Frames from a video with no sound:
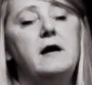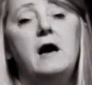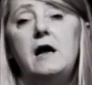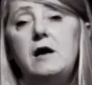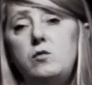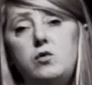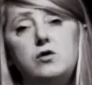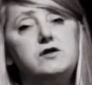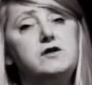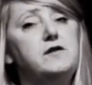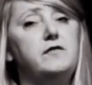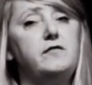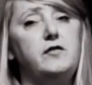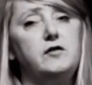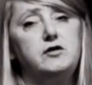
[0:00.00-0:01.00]
And it wasn't
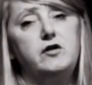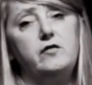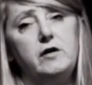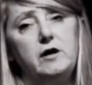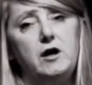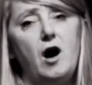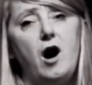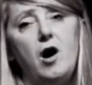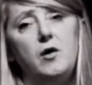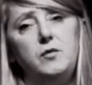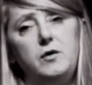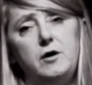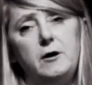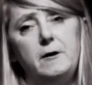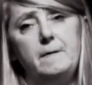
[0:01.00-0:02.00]
the vodka and coke.
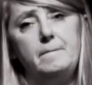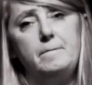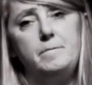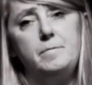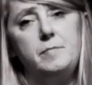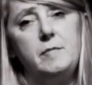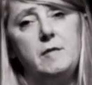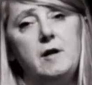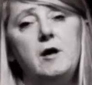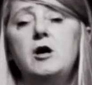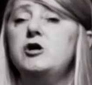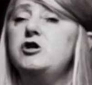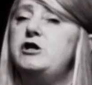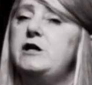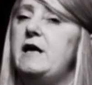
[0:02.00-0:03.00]
She